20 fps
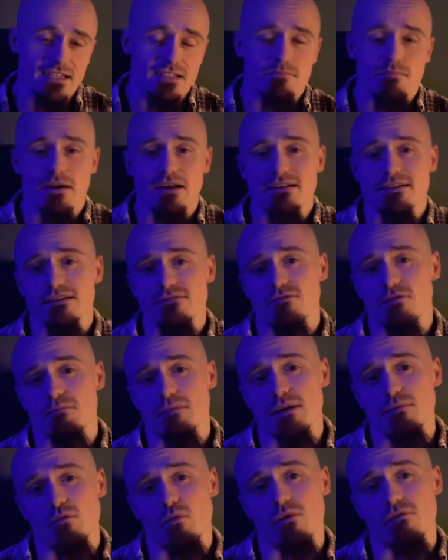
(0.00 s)
especially for
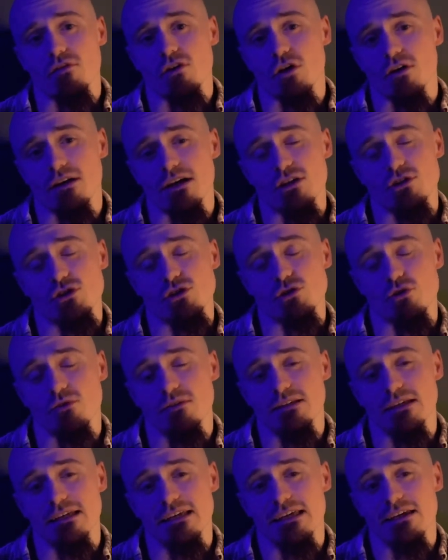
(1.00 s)
people with gut issues
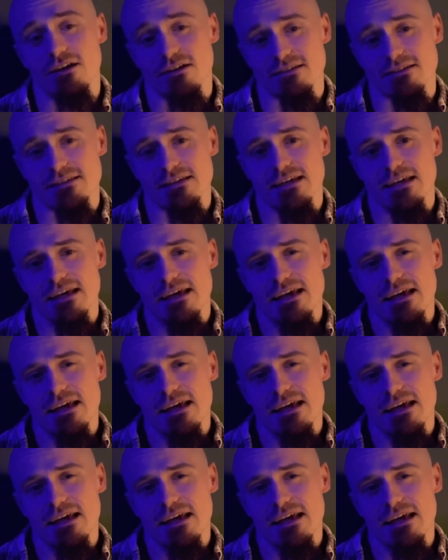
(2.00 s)
or leaky guts.